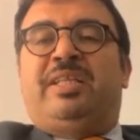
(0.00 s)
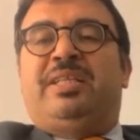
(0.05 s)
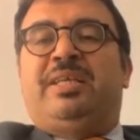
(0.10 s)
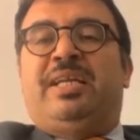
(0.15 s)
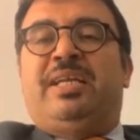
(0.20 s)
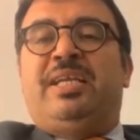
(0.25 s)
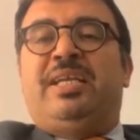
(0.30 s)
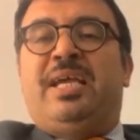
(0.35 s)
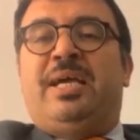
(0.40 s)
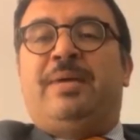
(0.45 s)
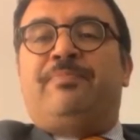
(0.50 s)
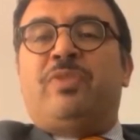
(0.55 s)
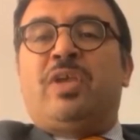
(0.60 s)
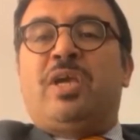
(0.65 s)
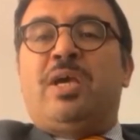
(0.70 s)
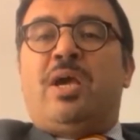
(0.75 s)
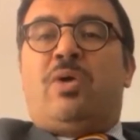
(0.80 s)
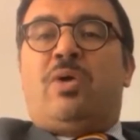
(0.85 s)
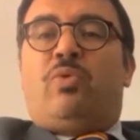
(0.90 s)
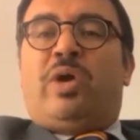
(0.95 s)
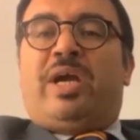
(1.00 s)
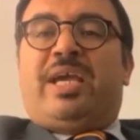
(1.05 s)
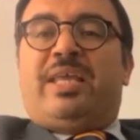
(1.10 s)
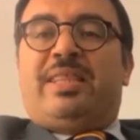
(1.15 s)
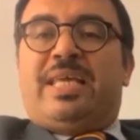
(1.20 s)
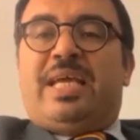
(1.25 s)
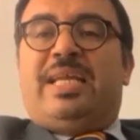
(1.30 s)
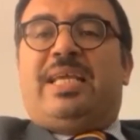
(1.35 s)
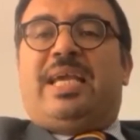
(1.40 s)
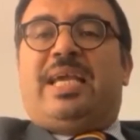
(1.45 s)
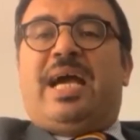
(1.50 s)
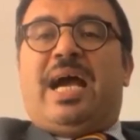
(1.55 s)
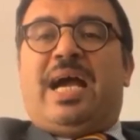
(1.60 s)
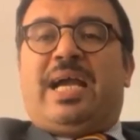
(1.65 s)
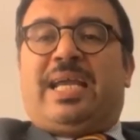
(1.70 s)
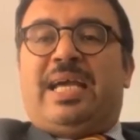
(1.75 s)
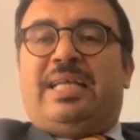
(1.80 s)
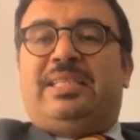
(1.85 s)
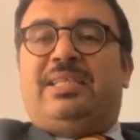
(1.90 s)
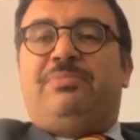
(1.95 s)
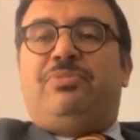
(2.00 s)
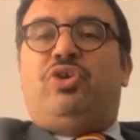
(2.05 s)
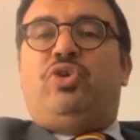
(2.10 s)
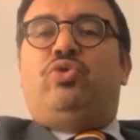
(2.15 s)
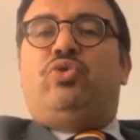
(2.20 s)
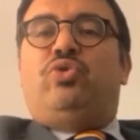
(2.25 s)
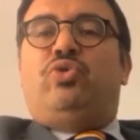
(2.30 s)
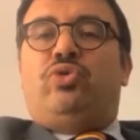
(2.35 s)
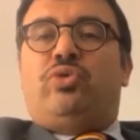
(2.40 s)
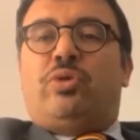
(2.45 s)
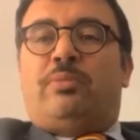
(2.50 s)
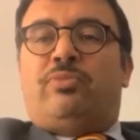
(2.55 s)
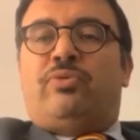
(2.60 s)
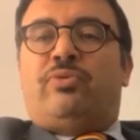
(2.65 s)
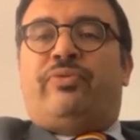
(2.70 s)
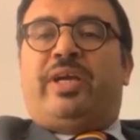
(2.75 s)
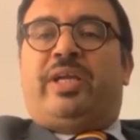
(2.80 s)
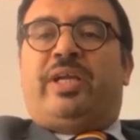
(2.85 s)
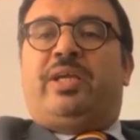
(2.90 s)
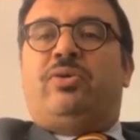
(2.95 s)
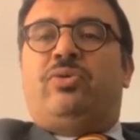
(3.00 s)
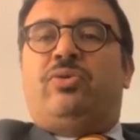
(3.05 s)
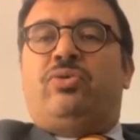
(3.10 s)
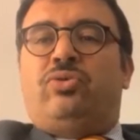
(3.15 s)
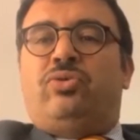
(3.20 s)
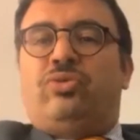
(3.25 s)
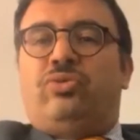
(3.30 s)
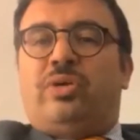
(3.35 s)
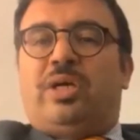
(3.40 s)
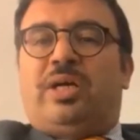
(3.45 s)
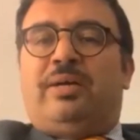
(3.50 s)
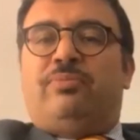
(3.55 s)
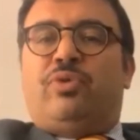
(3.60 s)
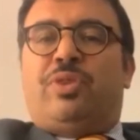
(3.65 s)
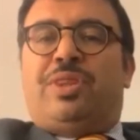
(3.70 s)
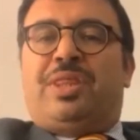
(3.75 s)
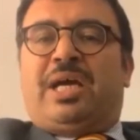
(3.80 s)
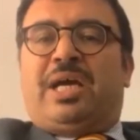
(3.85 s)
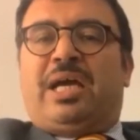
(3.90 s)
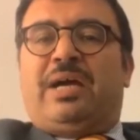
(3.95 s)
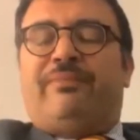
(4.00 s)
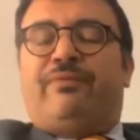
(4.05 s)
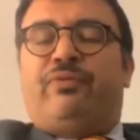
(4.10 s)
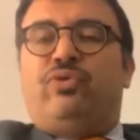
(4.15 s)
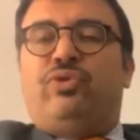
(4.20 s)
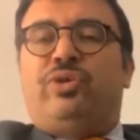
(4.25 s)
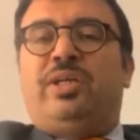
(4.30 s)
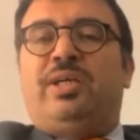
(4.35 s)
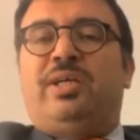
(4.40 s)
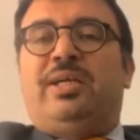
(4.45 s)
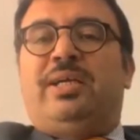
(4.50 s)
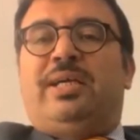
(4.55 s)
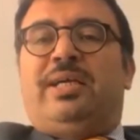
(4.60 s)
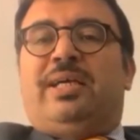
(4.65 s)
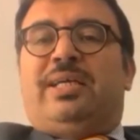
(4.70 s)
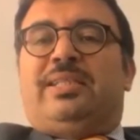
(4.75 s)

society organizations, as well as academics and intellectuals.